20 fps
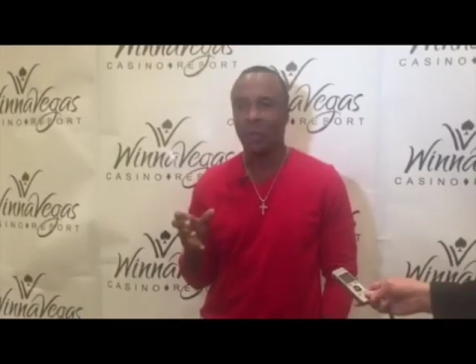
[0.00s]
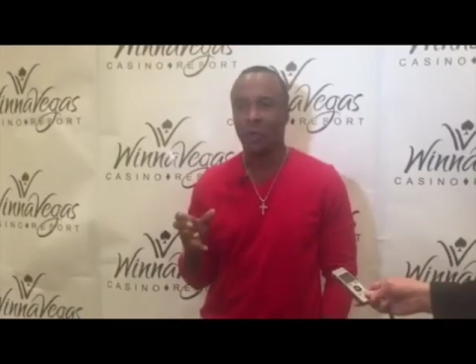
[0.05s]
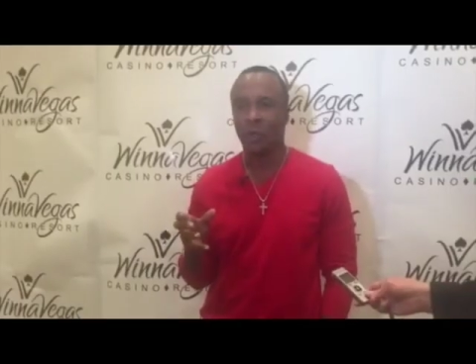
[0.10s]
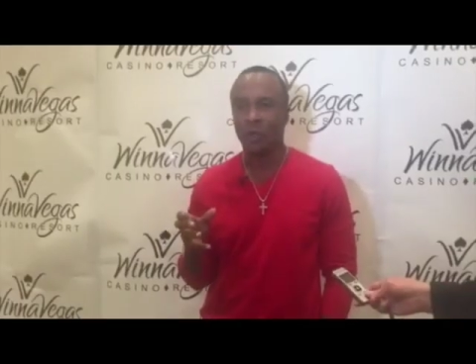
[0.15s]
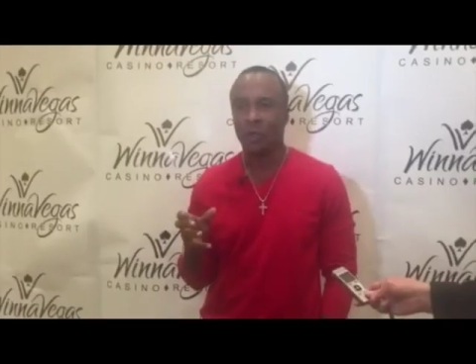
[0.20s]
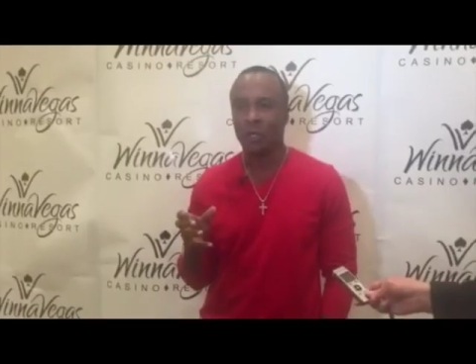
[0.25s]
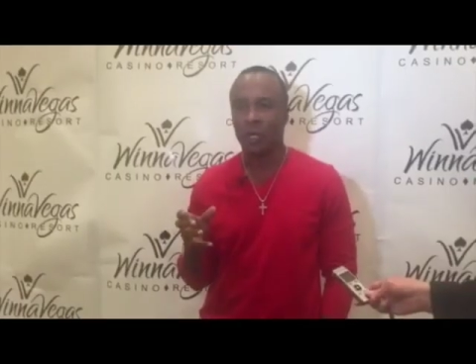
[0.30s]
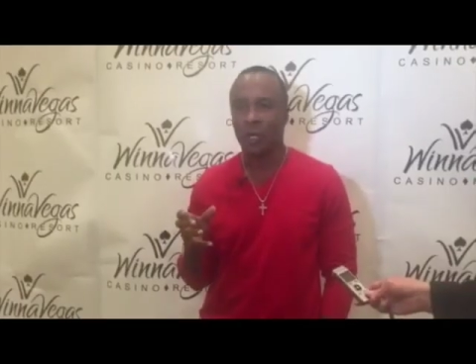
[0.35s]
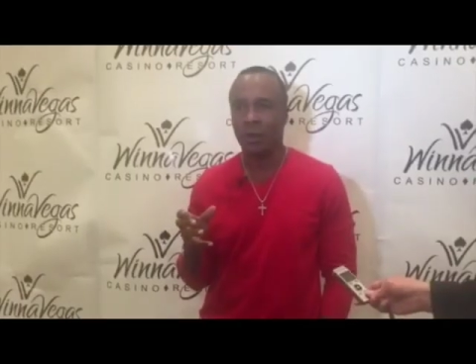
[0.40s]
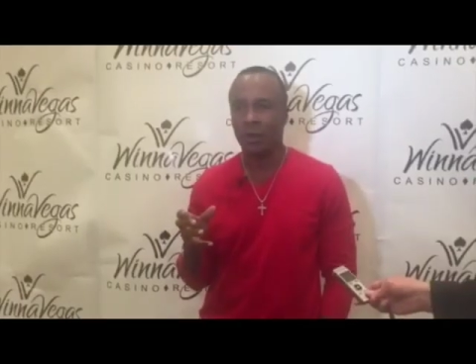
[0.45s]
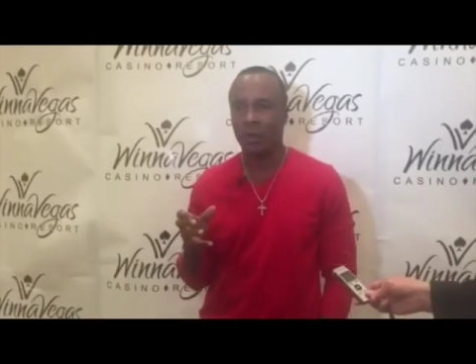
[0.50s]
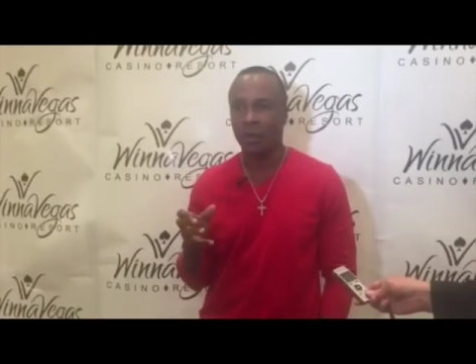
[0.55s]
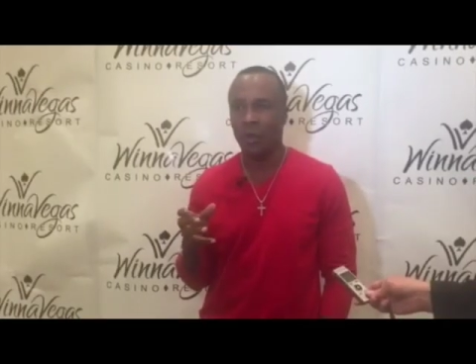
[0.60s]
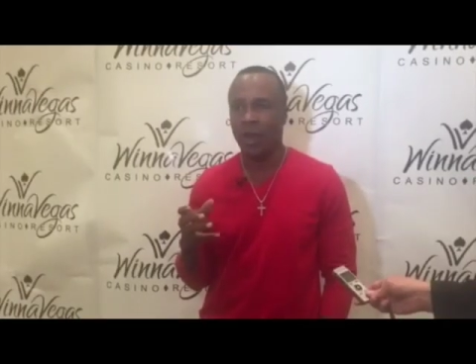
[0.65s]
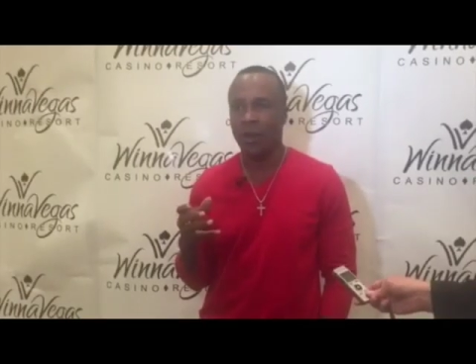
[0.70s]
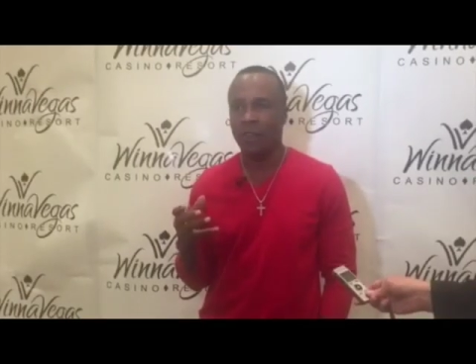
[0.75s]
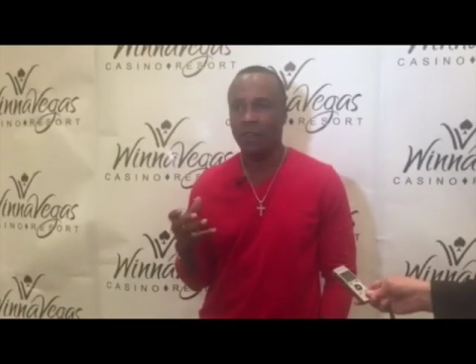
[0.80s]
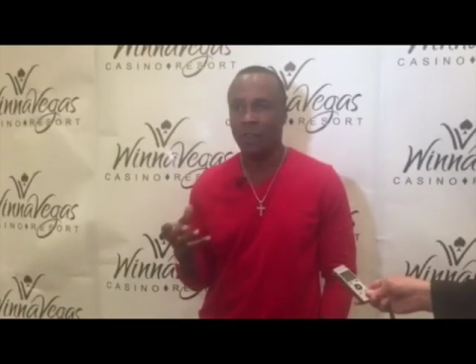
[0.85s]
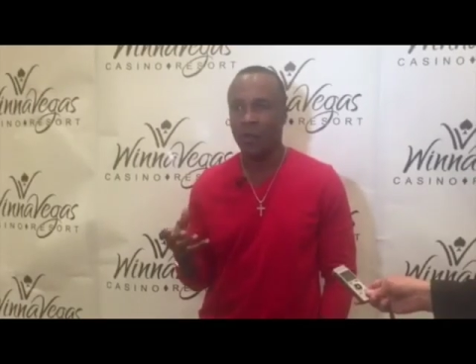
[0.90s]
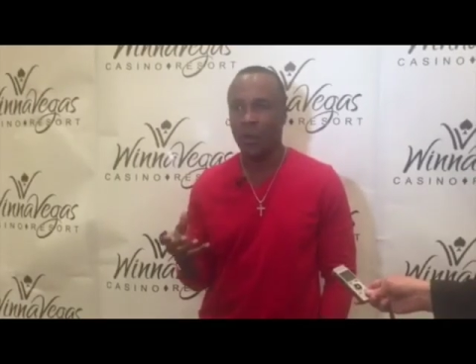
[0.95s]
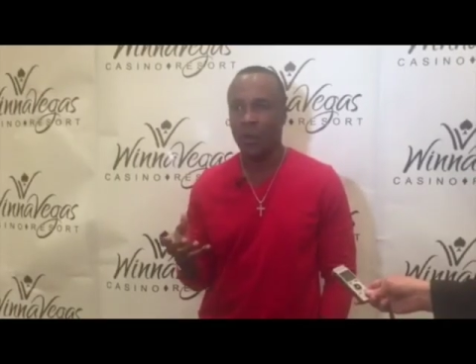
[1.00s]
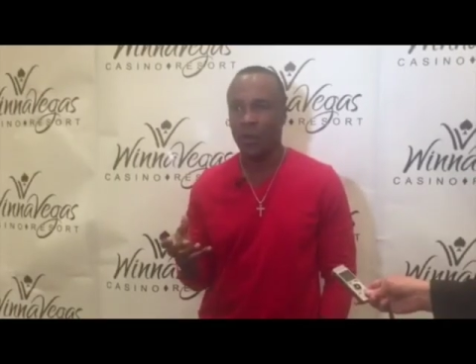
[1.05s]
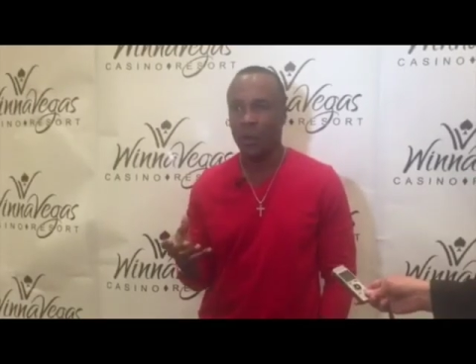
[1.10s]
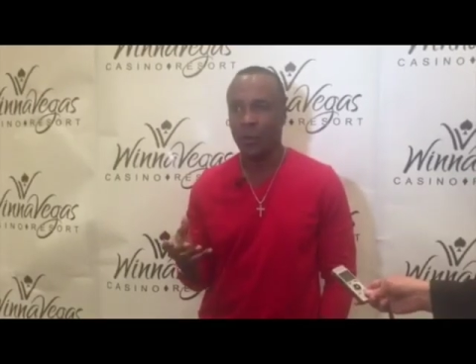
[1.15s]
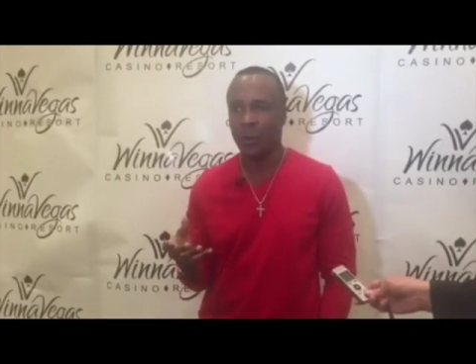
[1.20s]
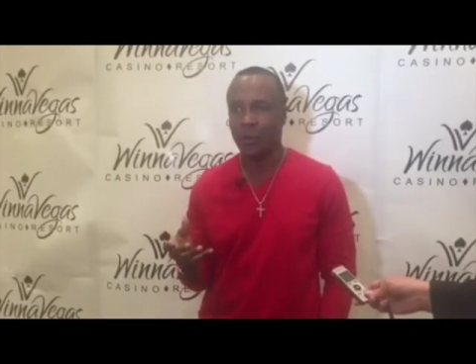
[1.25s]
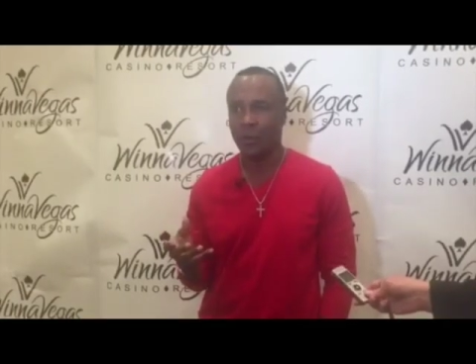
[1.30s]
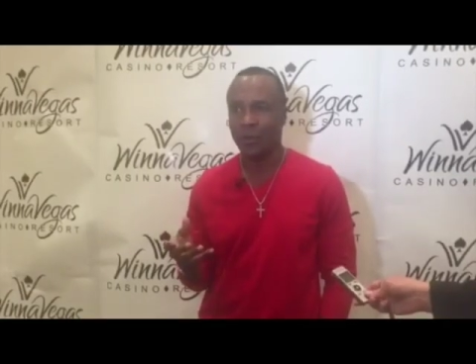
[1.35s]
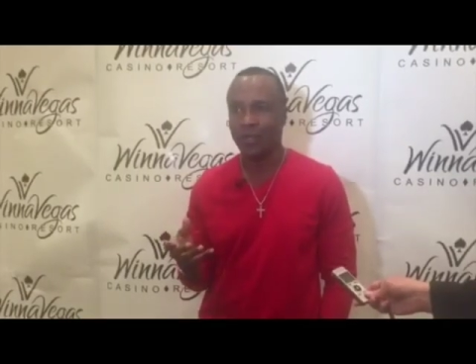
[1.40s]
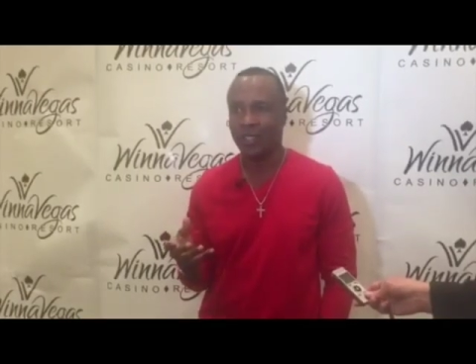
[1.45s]
those rare
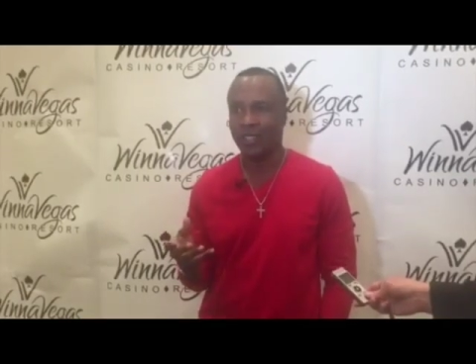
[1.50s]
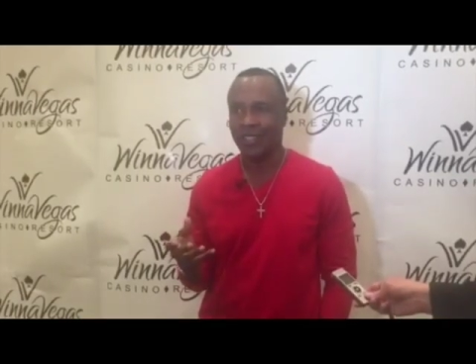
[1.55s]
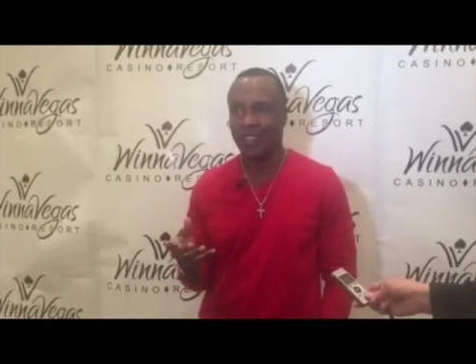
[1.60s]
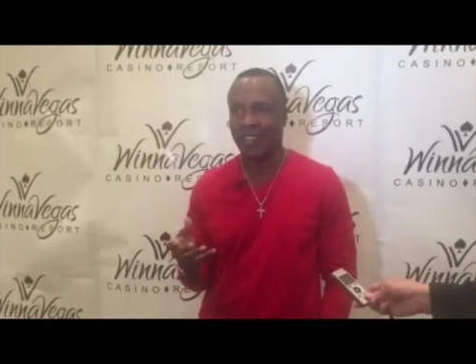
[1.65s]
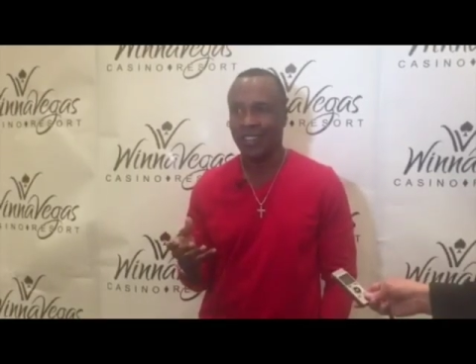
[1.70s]
photos,